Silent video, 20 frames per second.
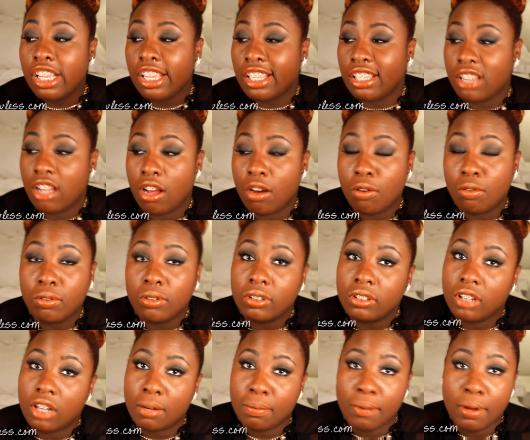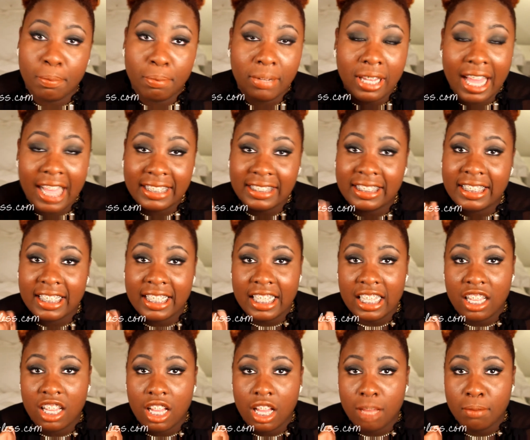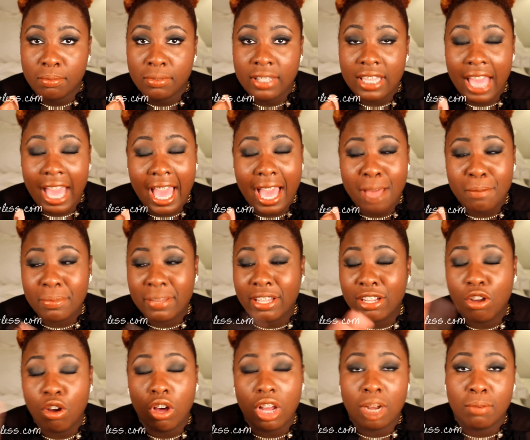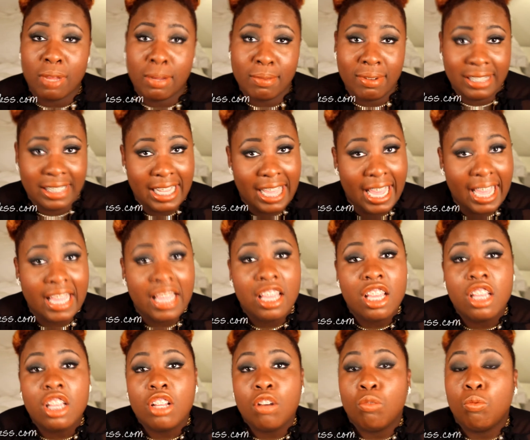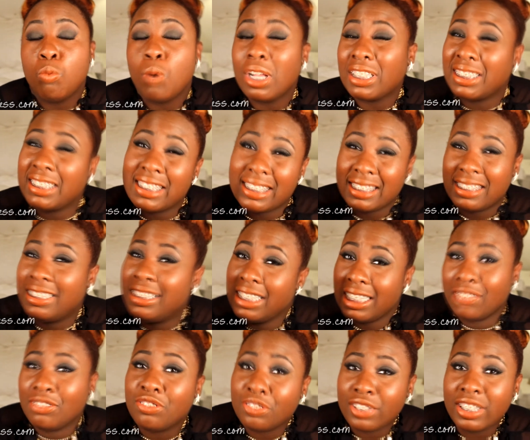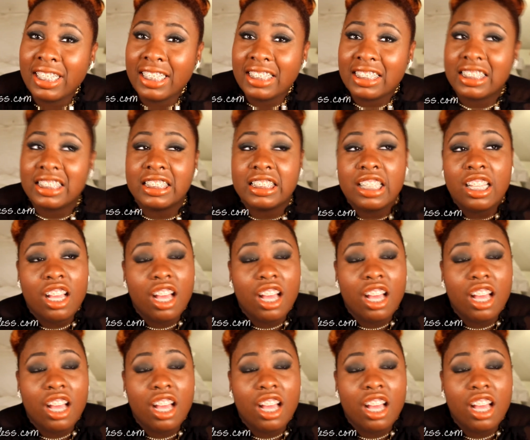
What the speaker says: you know, a plastic cap, and go on about my day. What's the difference?